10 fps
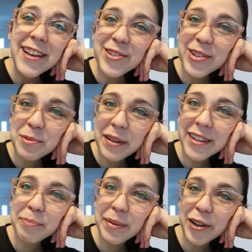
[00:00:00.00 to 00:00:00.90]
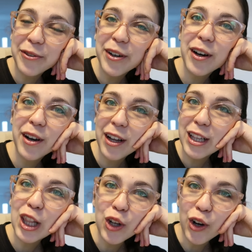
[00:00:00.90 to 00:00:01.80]
So it's been a bit of a
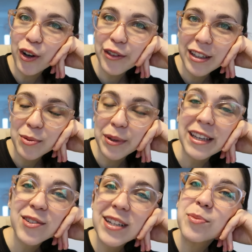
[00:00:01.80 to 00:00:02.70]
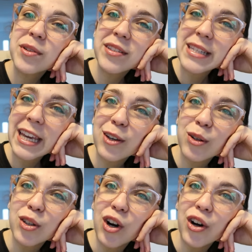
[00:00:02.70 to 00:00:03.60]
lot this week. So I just wanted to take
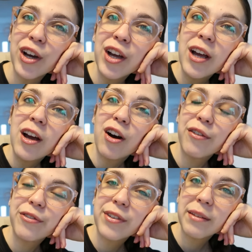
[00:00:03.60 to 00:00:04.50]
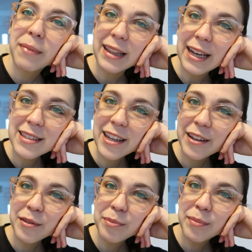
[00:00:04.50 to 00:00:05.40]
you along of my last
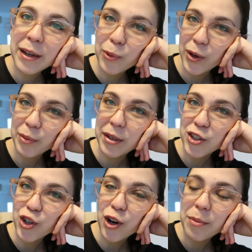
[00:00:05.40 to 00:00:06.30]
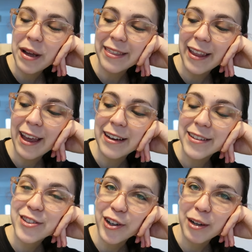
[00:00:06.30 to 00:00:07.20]
day in my job, and
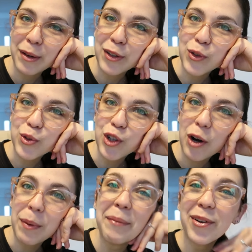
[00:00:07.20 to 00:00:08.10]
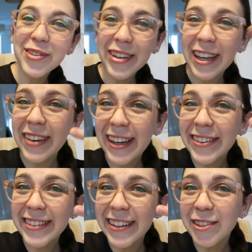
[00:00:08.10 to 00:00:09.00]
then starting my new job. I'm also getting my
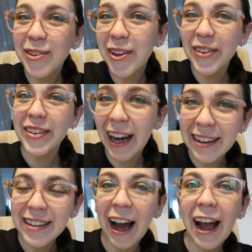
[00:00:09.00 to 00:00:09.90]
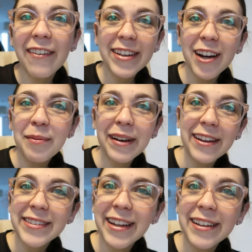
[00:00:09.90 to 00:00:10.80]
nails done tomorrow, you guys. I haven't gotten my
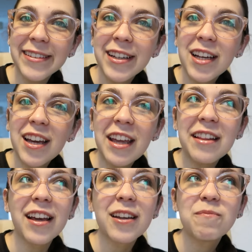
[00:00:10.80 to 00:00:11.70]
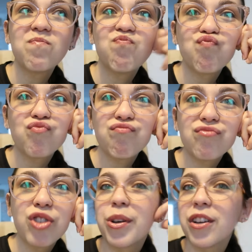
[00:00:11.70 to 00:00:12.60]
nails done in like
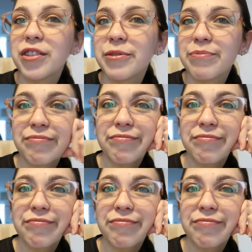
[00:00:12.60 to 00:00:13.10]
2 years.